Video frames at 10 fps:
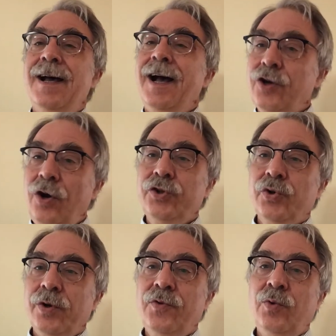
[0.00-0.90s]
a
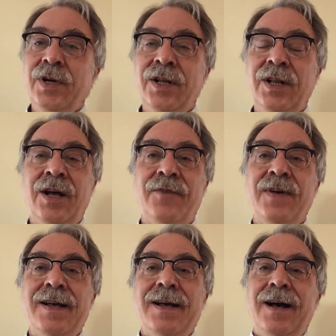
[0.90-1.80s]
culture, if you will, of
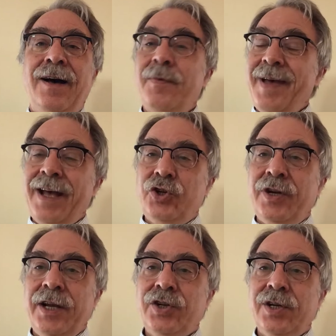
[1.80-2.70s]
of
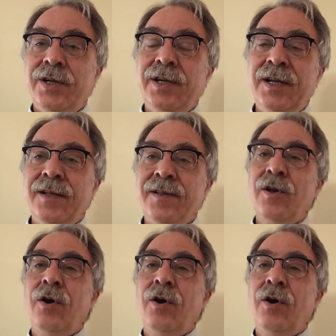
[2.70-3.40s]
imagination is